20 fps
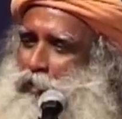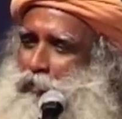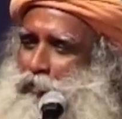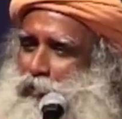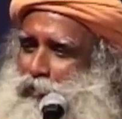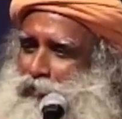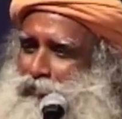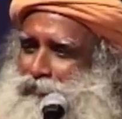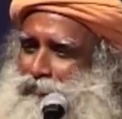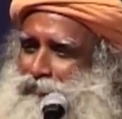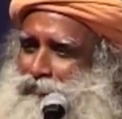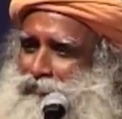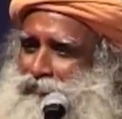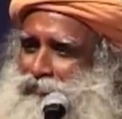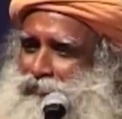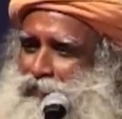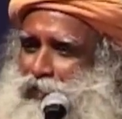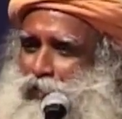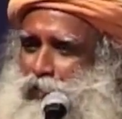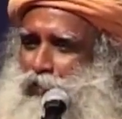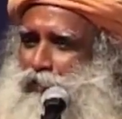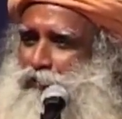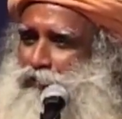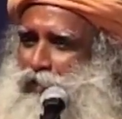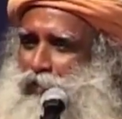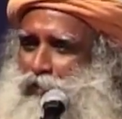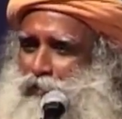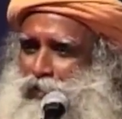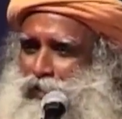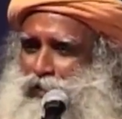people, the whole
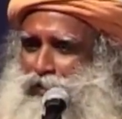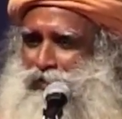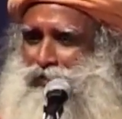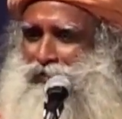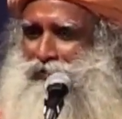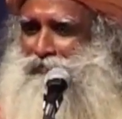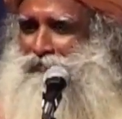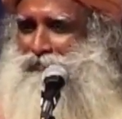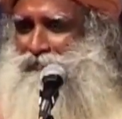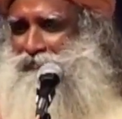foundation.